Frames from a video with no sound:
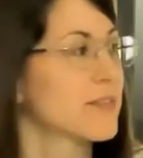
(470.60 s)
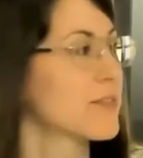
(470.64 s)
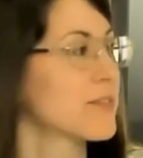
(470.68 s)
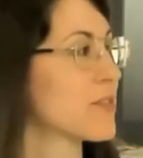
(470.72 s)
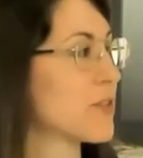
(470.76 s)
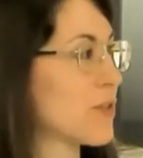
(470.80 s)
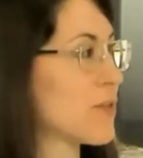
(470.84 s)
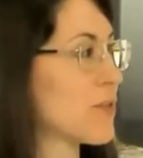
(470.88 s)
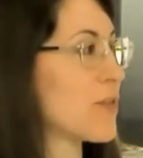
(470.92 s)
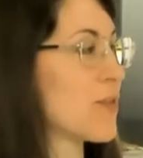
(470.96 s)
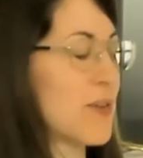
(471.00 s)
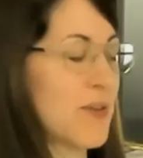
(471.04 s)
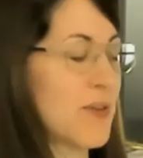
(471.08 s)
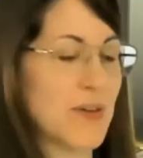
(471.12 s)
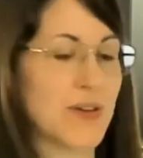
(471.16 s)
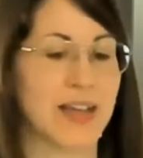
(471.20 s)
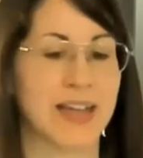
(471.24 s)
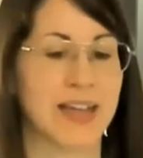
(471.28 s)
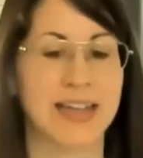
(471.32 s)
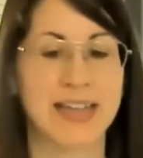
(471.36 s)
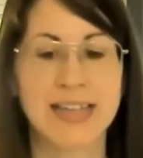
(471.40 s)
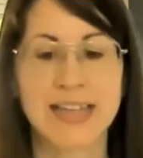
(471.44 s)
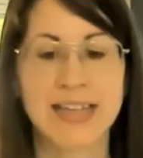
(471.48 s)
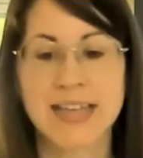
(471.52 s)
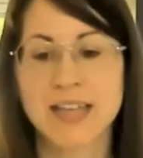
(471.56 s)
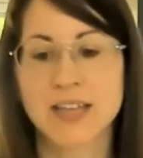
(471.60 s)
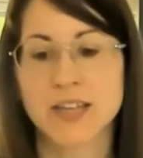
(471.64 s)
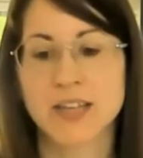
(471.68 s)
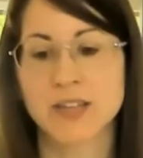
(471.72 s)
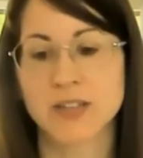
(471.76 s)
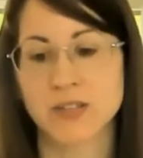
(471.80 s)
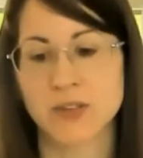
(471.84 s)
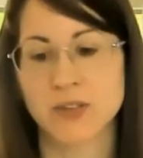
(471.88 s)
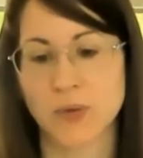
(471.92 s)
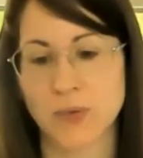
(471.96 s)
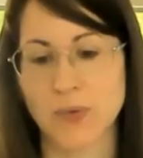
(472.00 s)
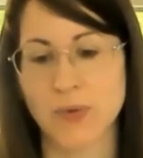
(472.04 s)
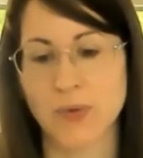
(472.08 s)
No? Okay.
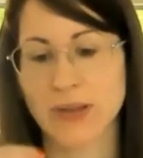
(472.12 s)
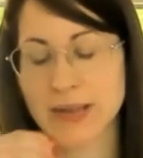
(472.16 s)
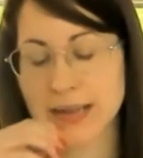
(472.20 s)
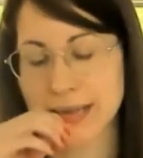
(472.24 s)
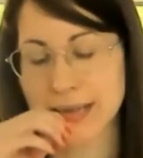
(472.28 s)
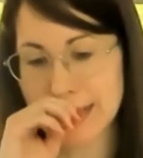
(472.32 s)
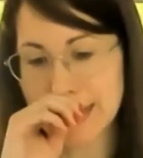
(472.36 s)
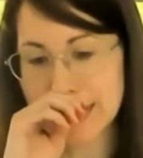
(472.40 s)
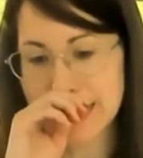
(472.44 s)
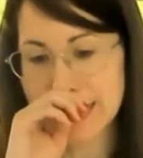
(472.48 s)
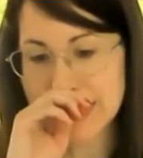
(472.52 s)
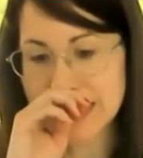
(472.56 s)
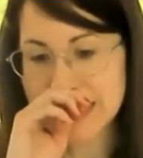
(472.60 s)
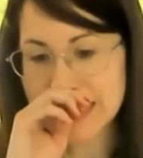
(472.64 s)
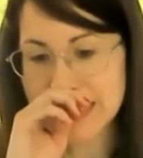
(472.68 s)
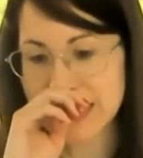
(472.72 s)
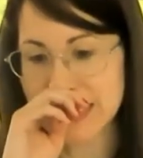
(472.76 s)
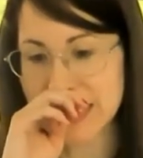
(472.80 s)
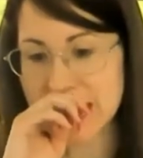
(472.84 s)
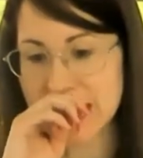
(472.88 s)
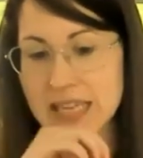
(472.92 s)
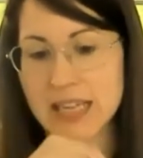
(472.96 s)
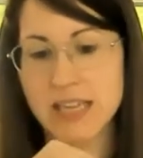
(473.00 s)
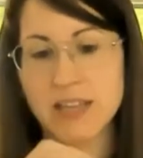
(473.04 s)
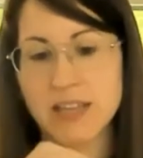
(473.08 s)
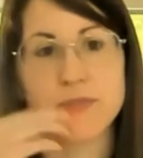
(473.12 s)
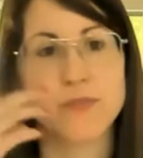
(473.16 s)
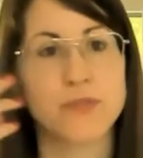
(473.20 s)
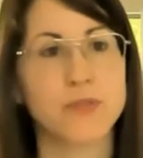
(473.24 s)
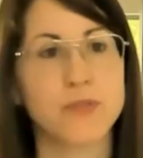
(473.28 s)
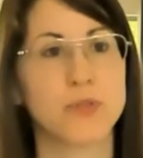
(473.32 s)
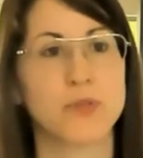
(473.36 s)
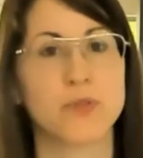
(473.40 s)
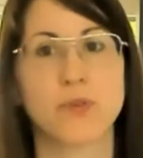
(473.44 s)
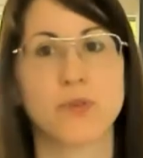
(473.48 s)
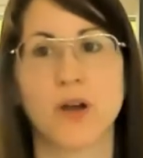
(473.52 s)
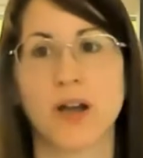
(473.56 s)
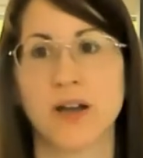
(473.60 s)
So let's see, if
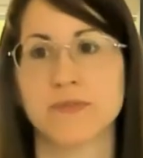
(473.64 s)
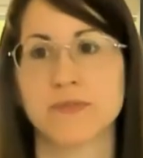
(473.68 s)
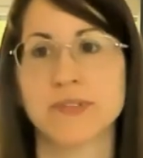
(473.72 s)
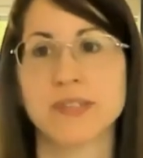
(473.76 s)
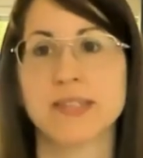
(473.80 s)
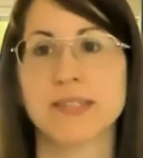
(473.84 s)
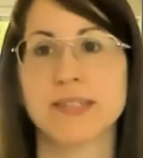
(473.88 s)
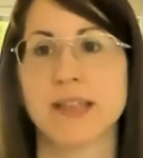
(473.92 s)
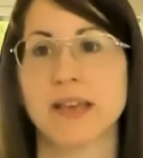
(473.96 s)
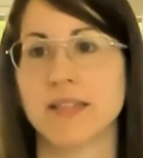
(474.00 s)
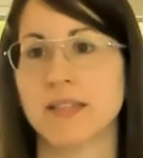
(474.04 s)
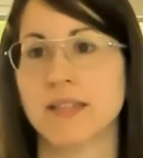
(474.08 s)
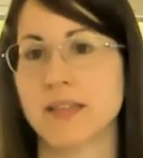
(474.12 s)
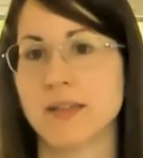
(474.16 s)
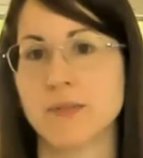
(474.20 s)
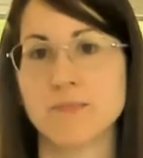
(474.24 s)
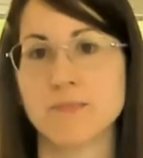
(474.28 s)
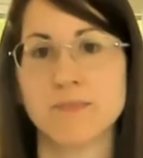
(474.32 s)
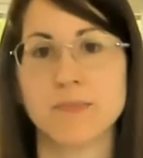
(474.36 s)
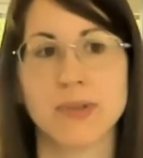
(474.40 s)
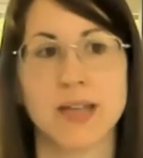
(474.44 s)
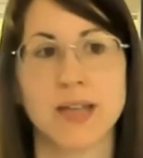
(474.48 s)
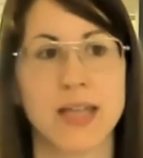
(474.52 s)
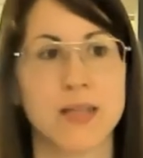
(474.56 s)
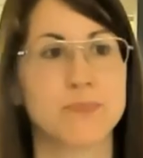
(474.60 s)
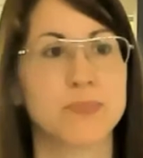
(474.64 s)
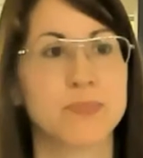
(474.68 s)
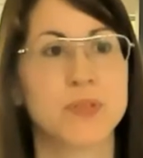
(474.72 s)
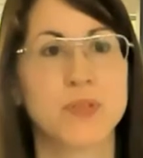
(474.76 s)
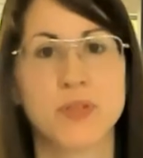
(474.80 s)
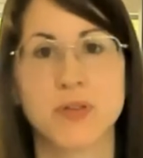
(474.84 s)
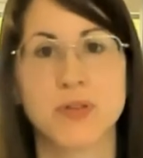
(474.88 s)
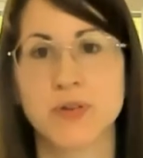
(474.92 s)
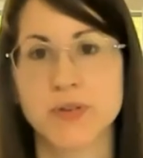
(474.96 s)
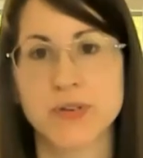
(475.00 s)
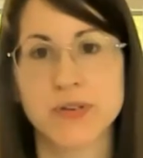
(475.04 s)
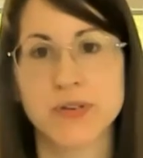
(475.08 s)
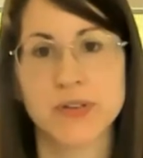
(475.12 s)
you have studied games
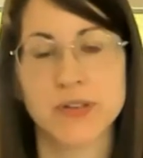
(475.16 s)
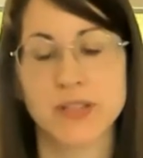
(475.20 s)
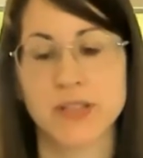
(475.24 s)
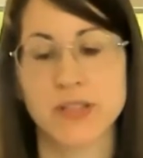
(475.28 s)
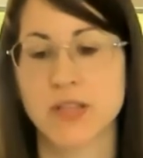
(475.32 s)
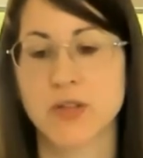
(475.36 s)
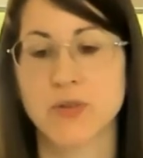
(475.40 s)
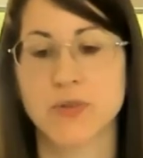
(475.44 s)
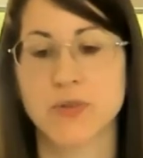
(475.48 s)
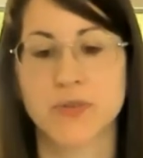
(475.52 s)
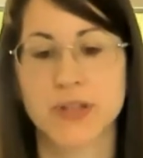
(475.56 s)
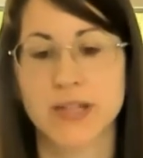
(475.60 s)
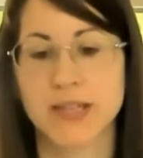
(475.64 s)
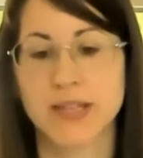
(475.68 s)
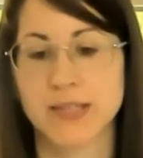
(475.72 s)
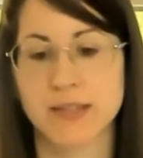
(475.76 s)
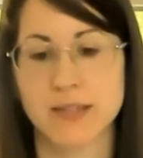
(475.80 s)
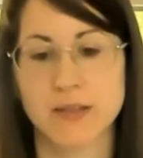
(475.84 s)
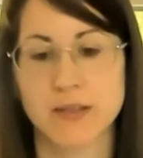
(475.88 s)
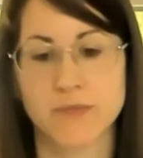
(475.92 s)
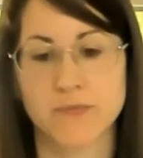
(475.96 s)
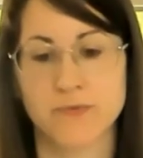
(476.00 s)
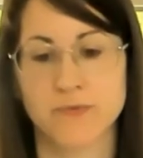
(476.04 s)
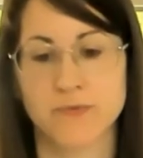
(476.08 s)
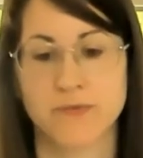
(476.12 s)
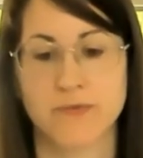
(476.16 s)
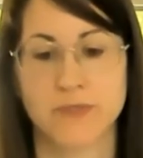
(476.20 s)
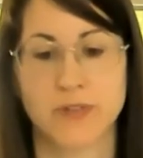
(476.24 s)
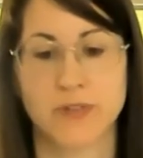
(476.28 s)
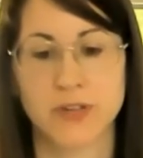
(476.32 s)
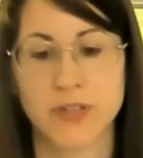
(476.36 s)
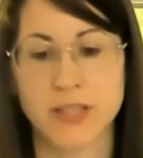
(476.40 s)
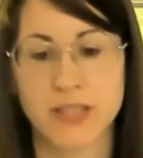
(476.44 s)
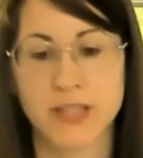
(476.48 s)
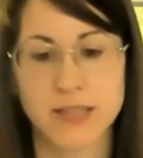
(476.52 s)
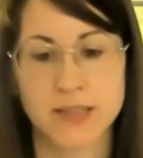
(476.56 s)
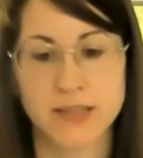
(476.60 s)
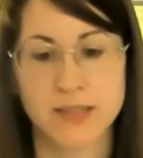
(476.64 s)
theory is the
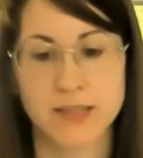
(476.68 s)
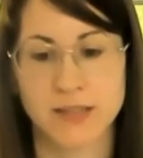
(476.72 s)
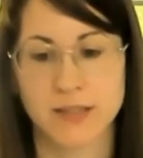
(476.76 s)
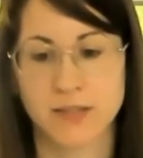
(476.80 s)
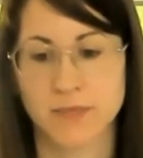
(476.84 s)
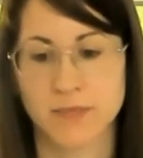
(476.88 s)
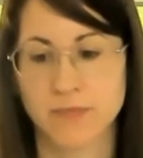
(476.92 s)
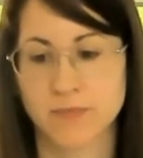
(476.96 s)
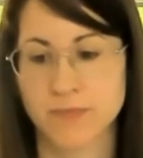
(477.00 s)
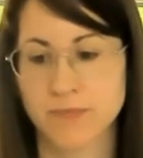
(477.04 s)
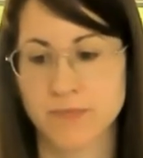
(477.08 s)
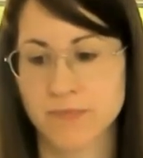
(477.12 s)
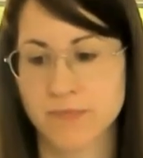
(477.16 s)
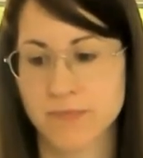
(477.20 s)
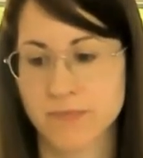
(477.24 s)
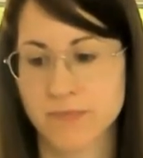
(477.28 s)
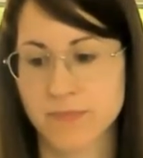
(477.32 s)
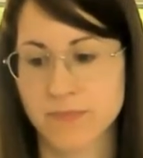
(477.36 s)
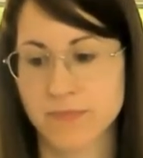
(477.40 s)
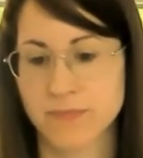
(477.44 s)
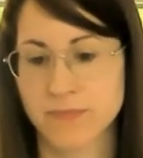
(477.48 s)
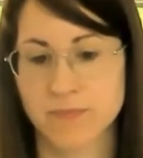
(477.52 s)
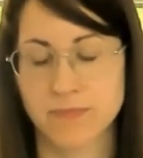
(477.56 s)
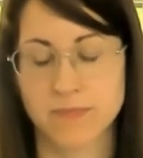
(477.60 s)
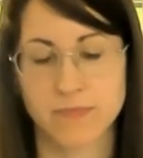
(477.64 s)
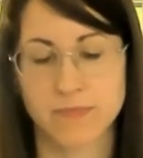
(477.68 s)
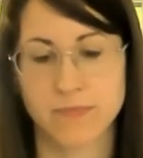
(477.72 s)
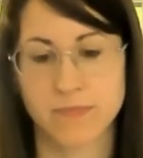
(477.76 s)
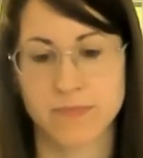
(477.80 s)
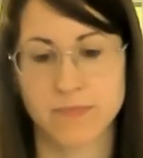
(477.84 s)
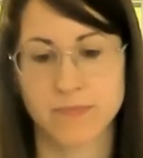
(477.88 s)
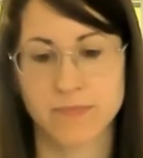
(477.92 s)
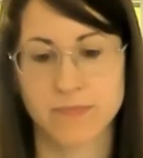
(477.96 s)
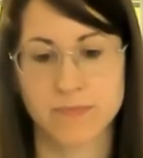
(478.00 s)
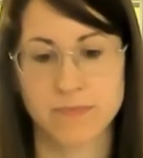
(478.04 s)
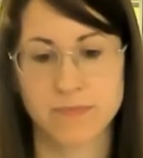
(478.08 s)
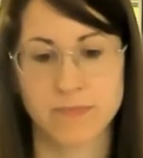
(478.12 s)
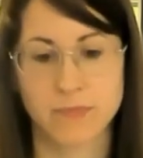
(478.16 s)
first things that
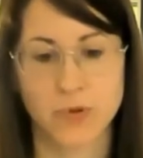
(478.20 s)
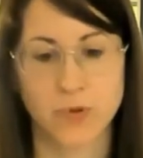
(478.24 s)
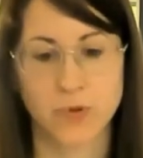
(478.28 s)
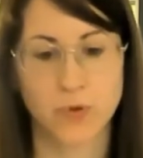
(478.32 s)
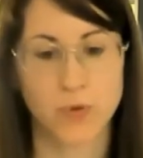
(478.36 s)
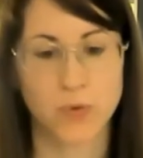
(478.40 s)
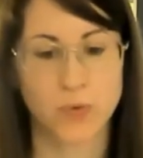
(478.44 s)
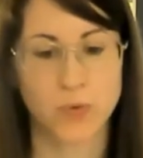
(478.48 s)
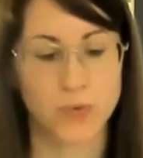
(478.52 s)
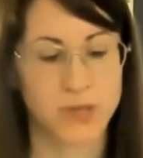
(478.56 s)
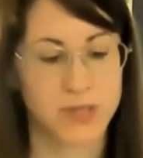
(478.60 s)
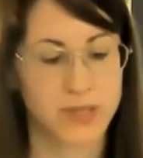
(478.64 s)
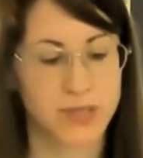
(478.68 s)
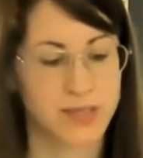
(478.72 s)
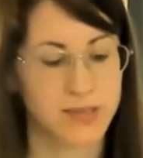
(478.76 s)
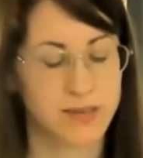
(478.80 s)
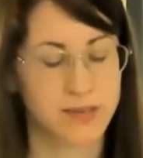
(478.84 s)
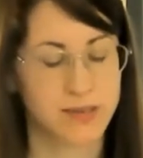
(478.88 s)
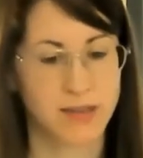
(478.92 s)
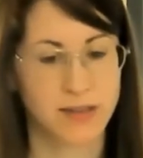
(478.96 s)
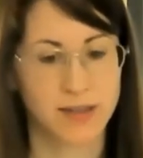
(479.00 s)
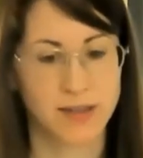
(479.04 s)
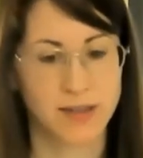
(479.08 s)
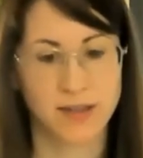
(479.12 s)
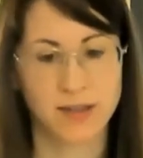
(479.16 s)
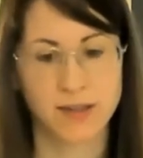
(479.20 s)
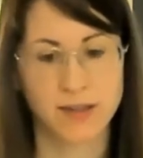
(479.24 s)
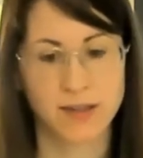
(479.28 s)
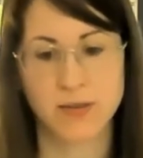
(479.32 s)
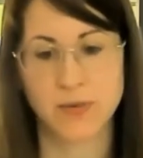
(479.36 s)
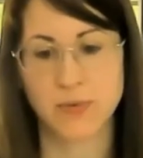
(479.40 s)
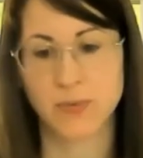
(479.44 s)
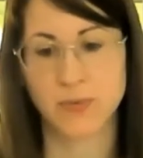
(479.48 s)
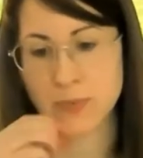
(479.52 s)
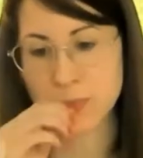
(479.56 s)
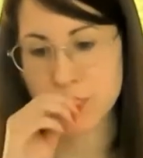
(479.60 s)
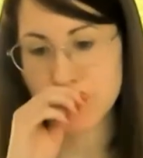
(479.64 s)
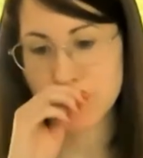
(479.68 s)
always
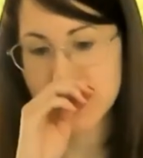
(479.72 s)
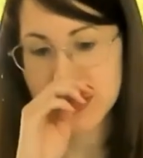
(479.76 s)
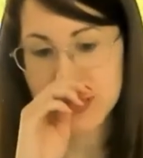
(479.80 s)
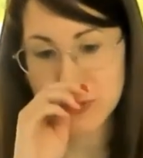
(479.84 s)
we